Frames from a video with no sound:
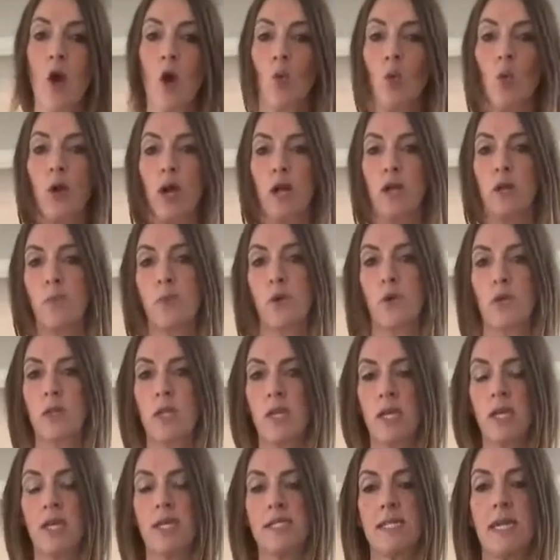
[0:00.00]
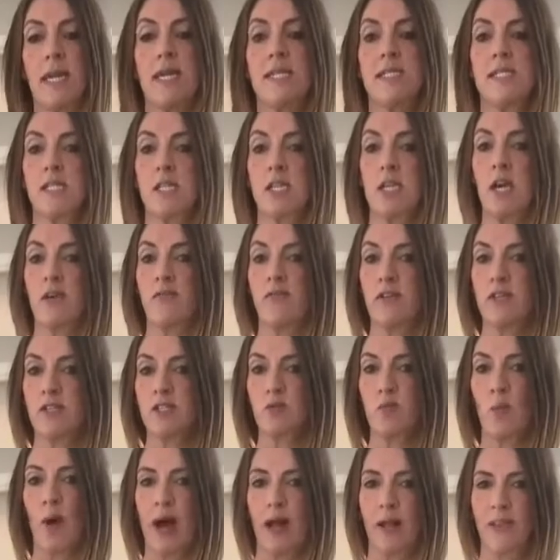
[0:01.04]
We're going to put these into the oven
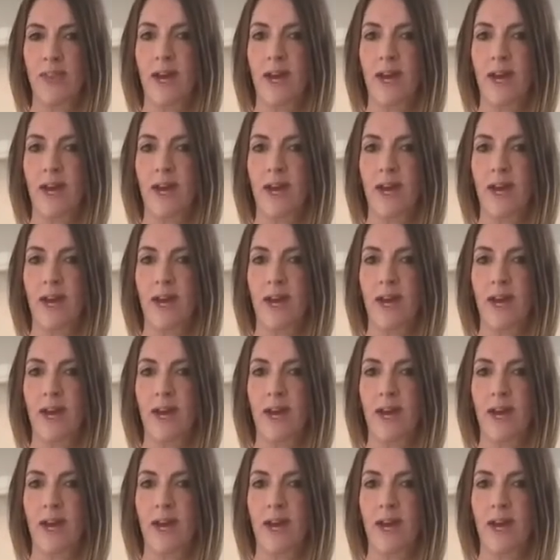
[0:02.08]
as well.